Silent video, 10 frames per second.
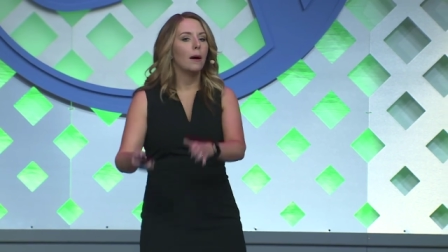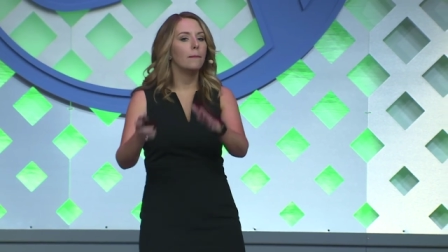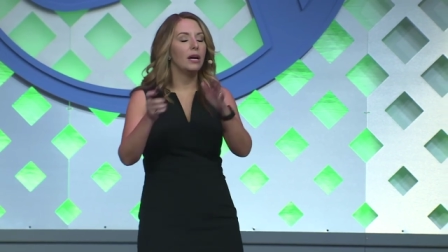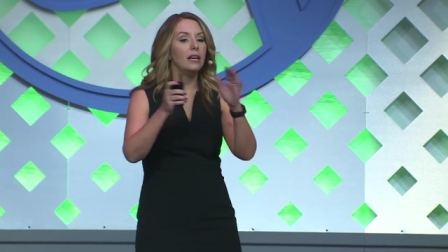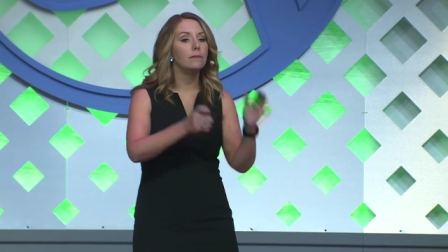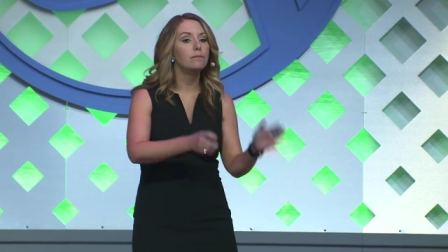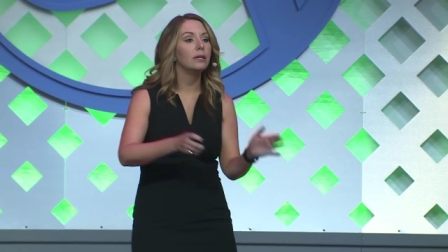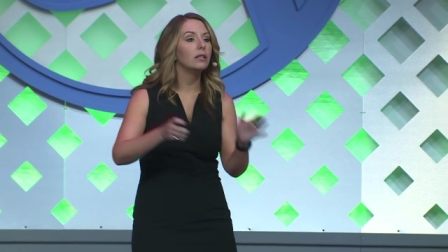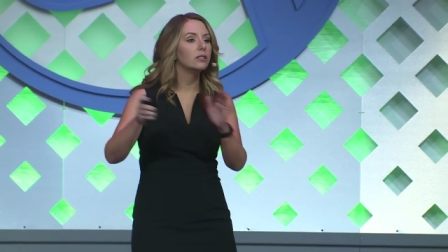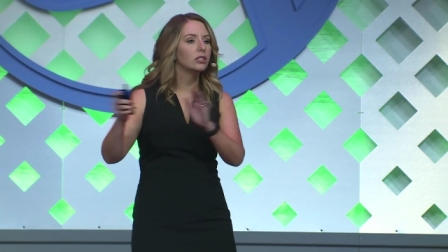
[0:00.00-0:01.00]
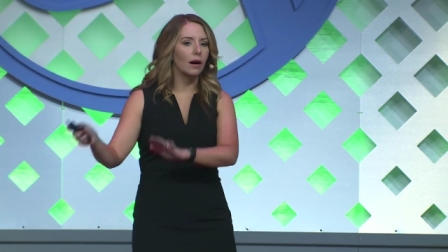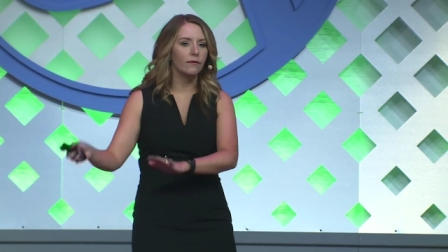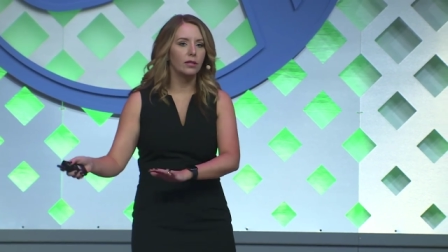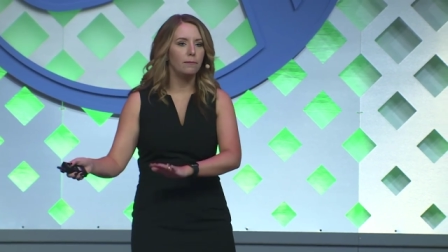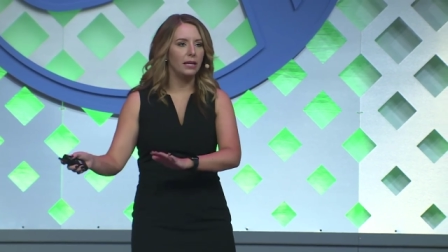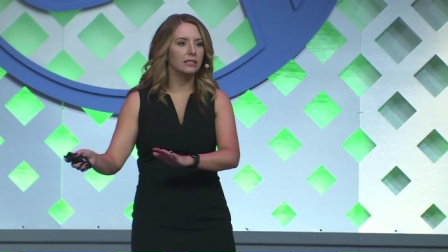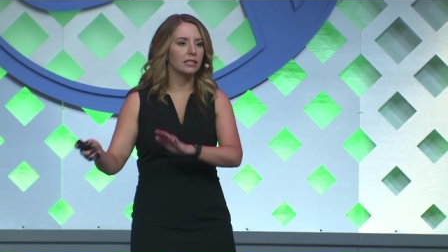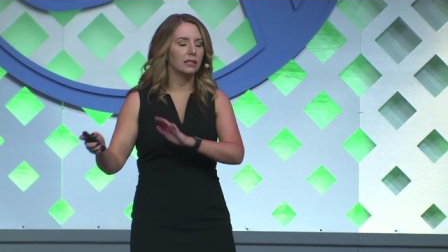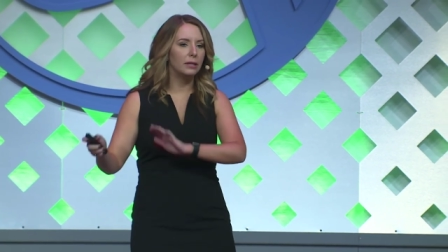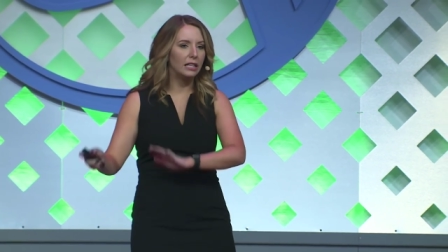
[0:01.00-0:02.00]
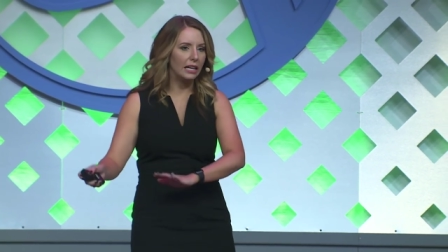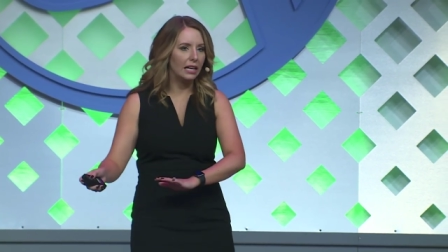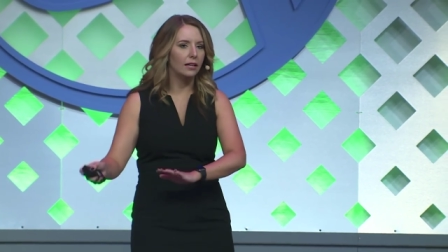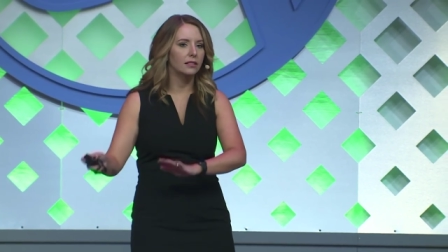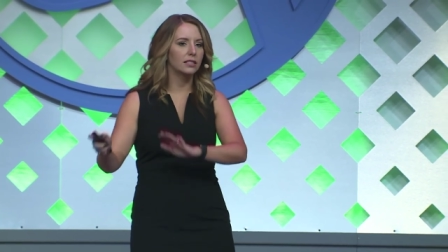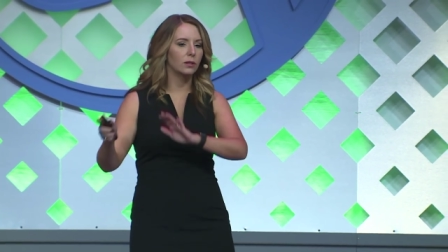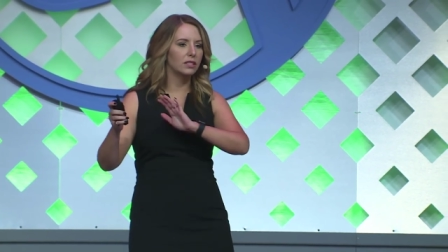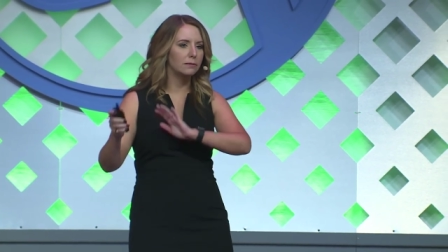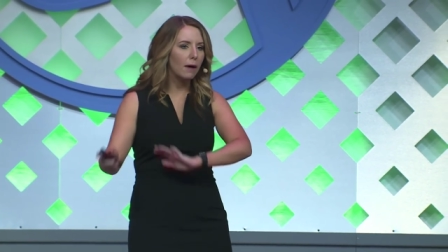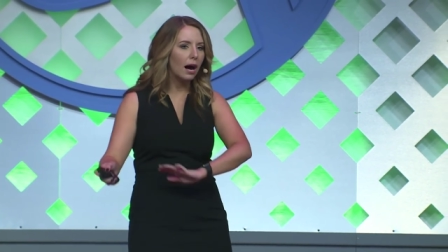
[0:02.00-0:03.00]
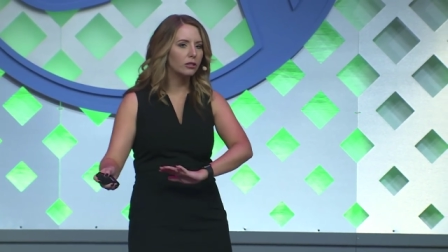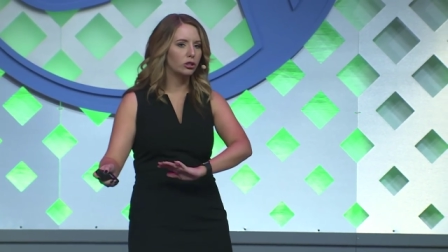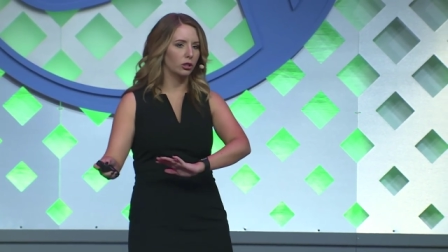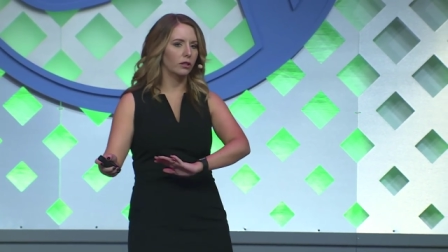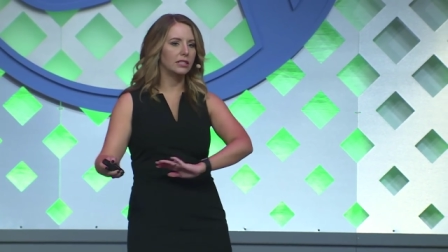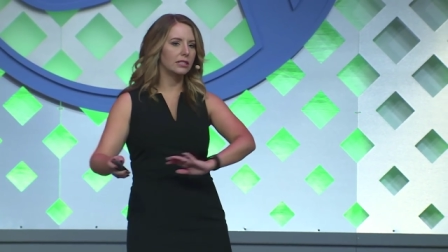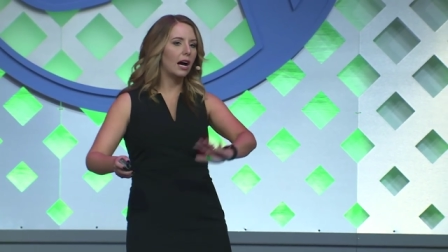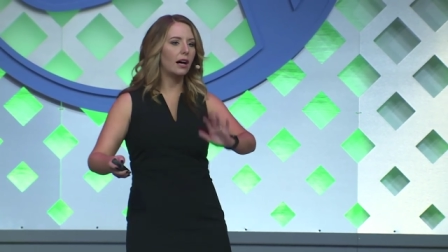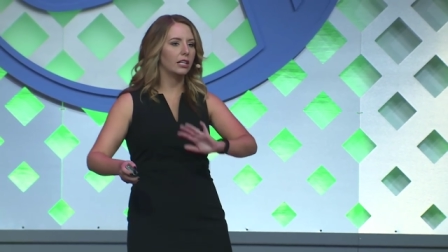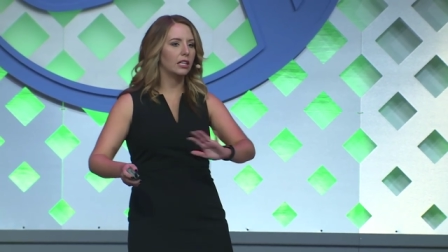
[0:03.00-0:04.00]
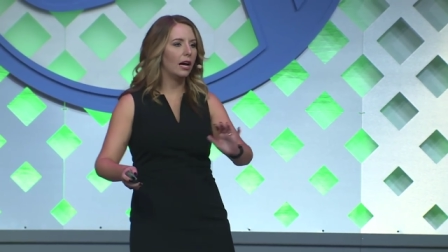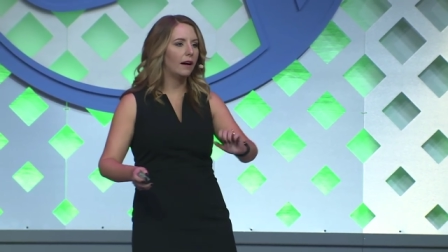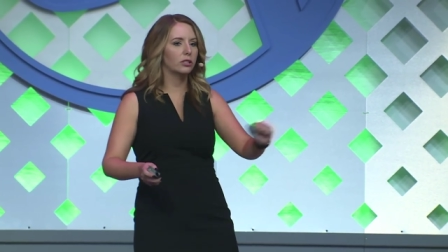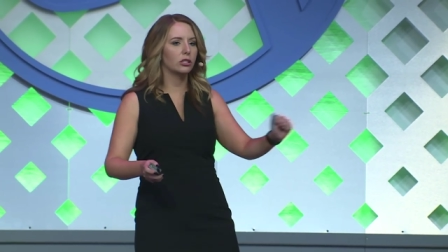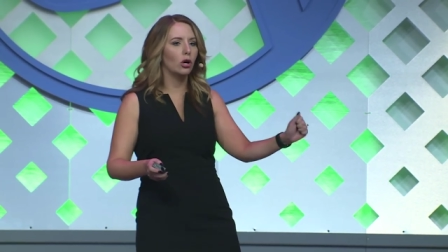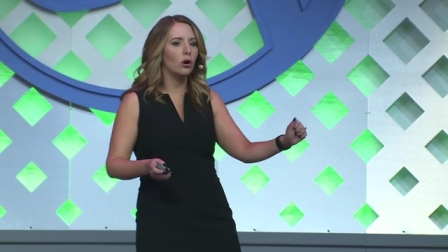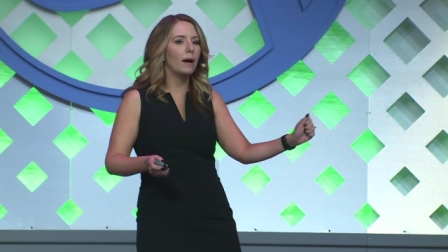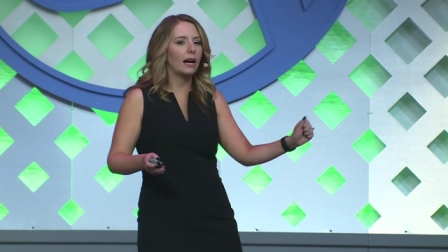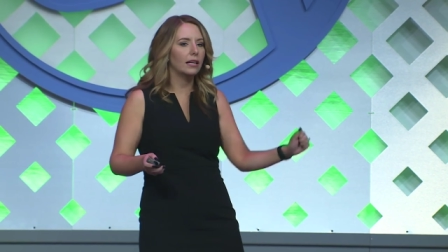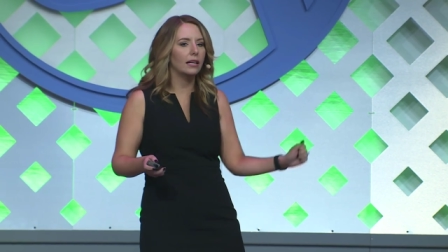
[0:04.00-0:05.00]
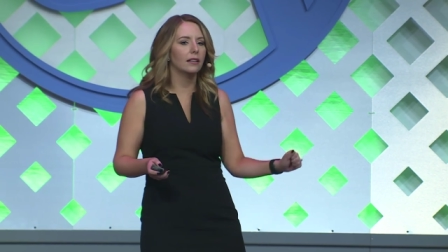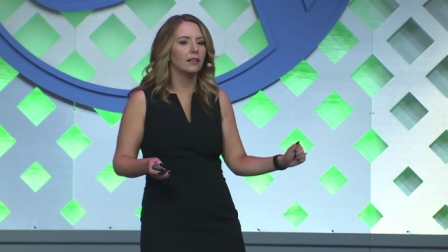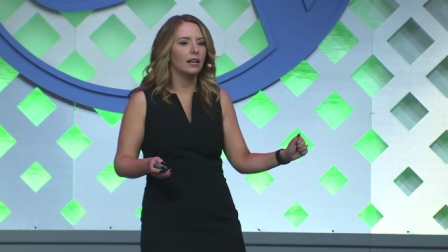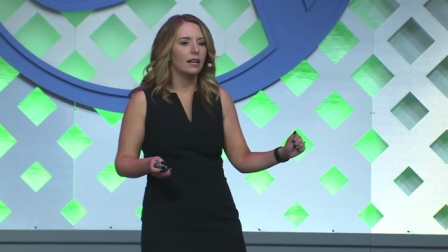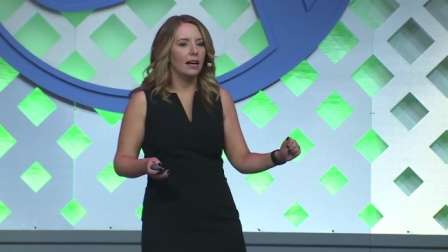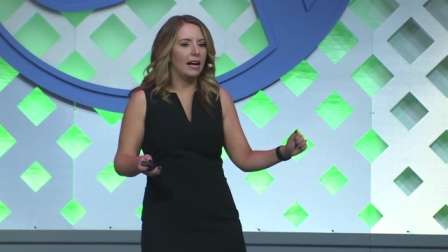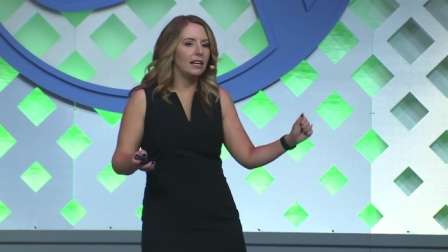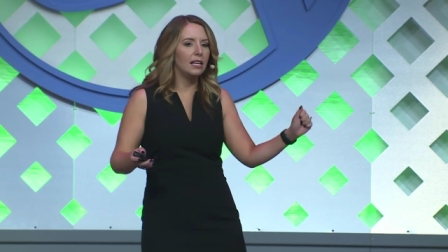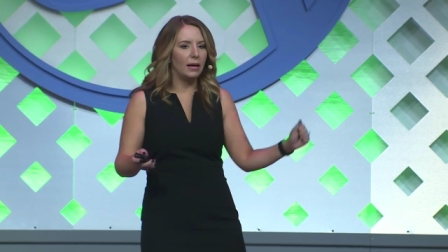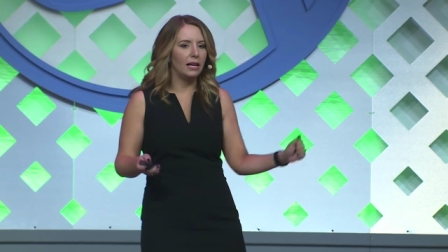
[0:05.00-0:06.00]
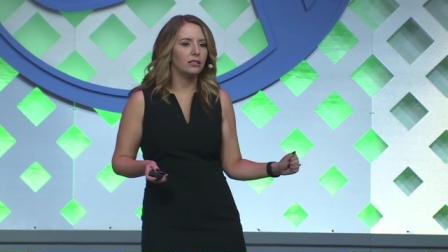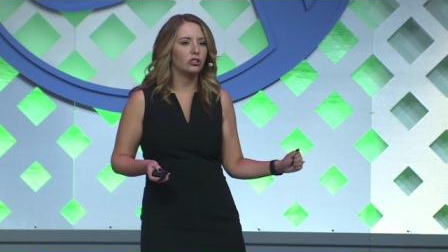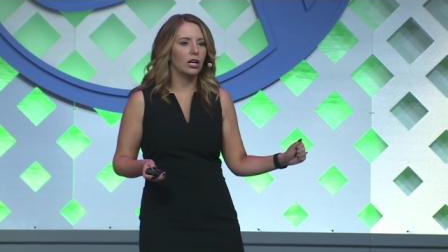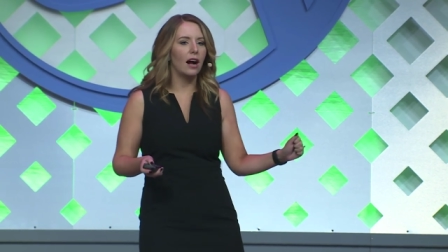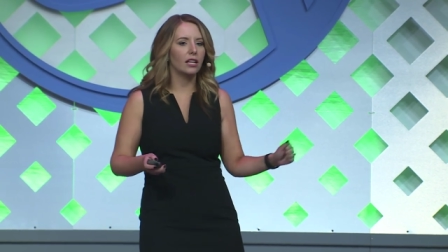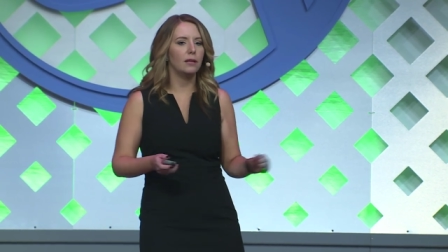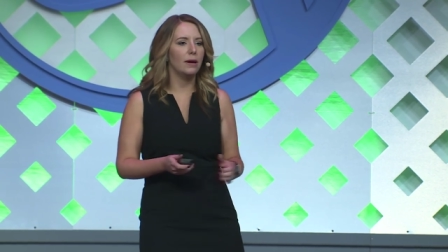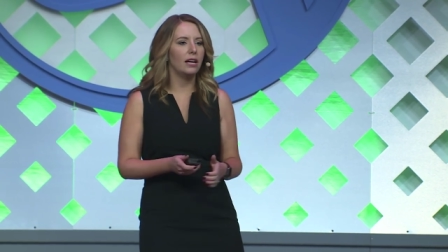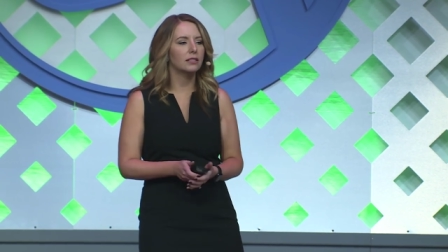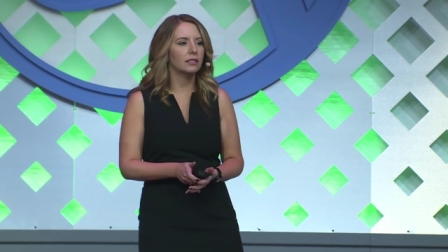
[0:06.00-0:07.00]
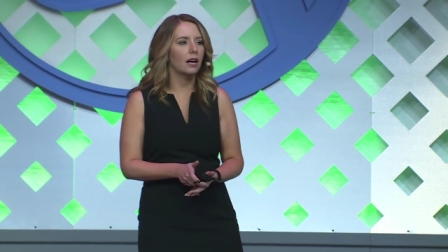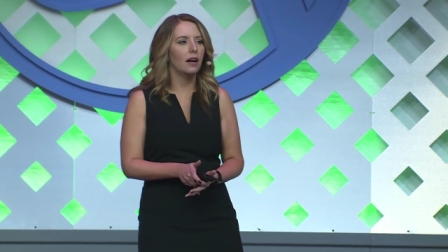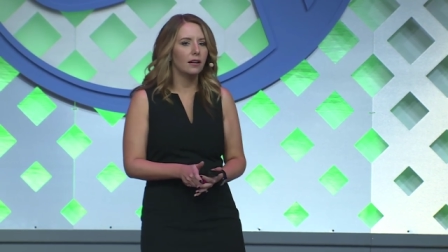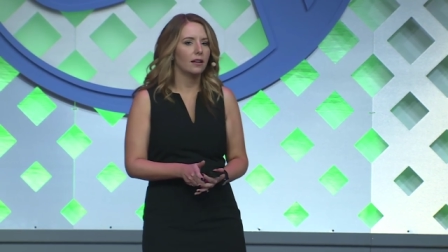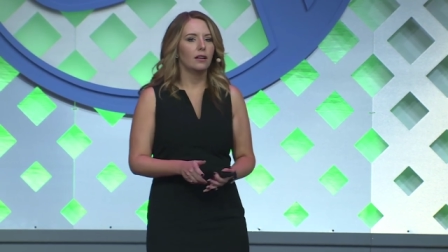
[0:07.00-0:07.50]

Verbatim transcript: But it builds off of the basic plan, so it's modular. It's not like you have to go back in a 80 page document and say,